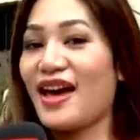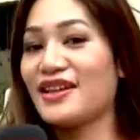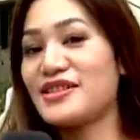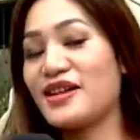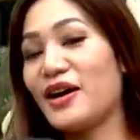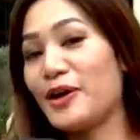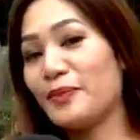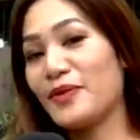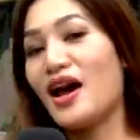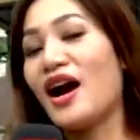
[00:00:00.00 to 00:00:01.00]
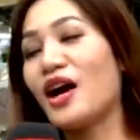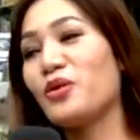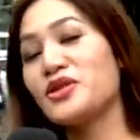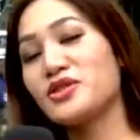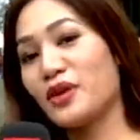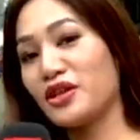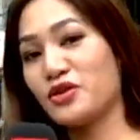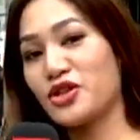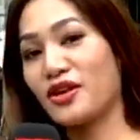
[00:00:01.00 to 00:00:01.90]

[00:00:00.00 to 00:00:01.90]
And I was a radio